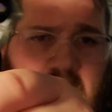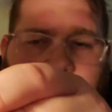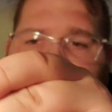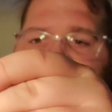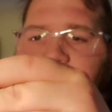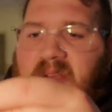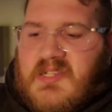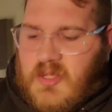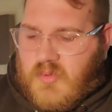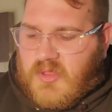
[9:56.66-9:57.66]
but that's
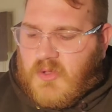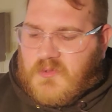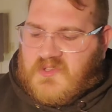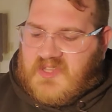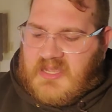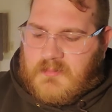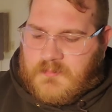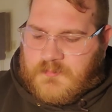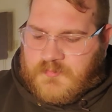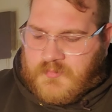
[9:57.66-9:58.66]
basically where those sit.
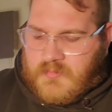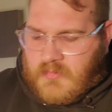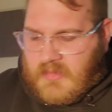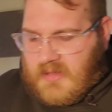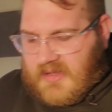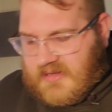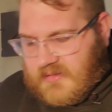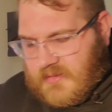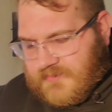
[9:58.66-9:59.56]
And